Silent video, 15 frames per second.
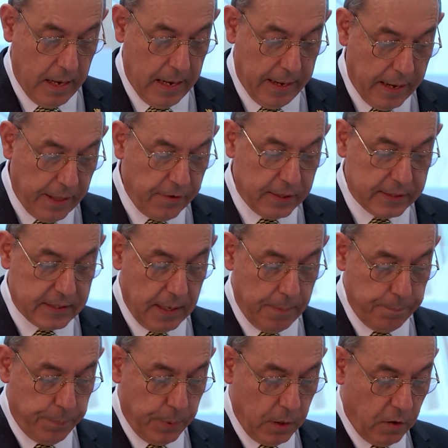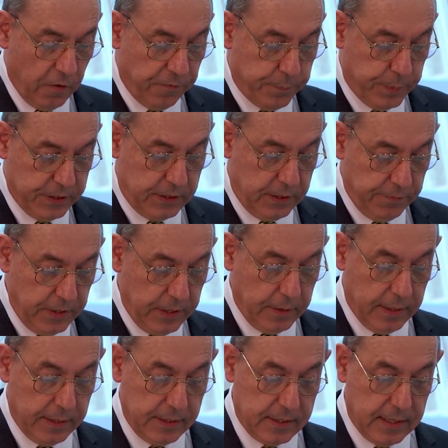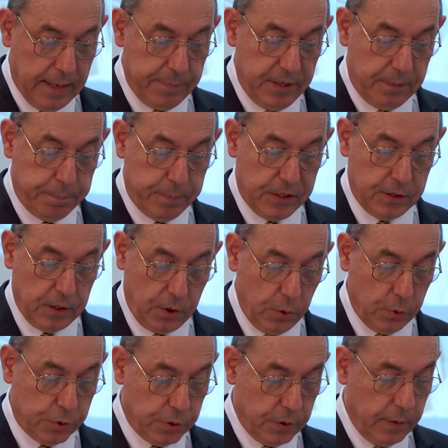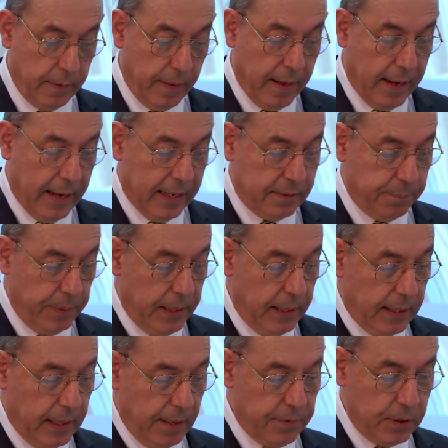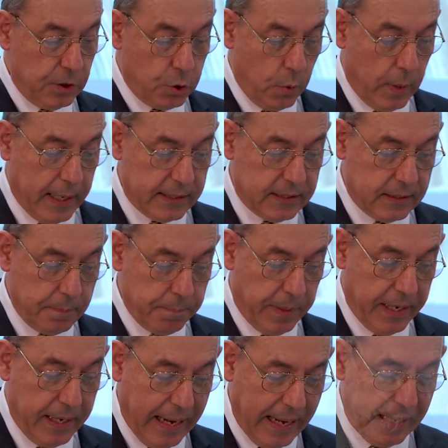Another example of perseverance amid persecution had been given to us by